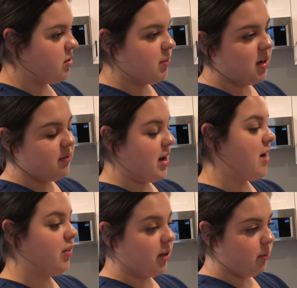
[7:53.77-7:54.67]
You might even
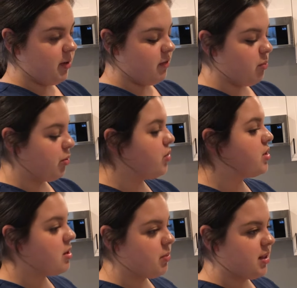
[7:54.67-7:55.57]
have a little bit of a bruise
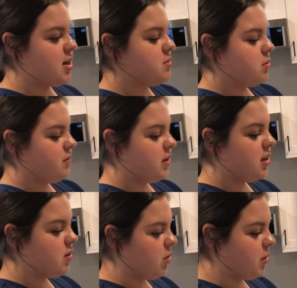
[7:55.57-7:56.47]
there, but that is perfectly
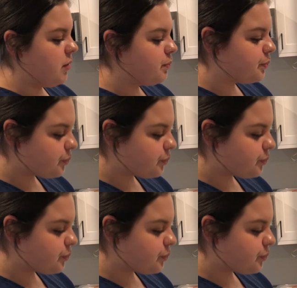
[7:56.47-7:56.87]
normal.